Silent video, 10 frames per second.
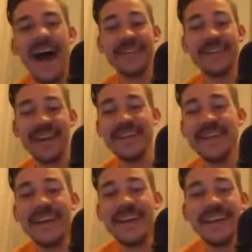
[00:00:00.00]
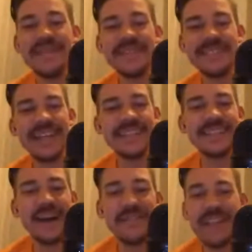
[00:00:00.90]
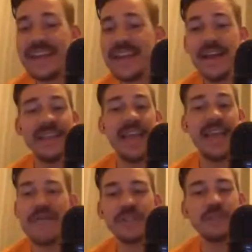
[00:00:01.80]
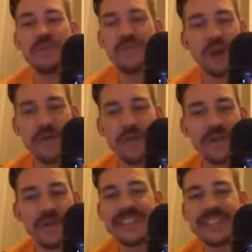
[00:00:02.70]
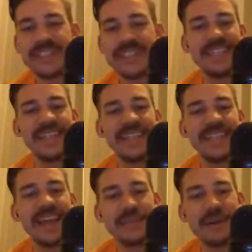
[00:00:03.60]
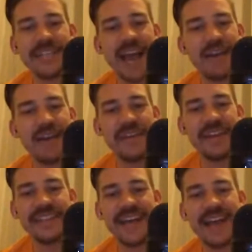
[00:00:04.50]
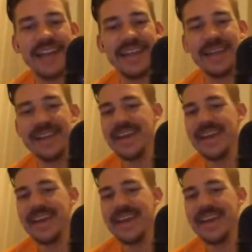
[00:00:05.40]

great he was saying stuff like the average moviegoer just didn't get as much out of it as I did.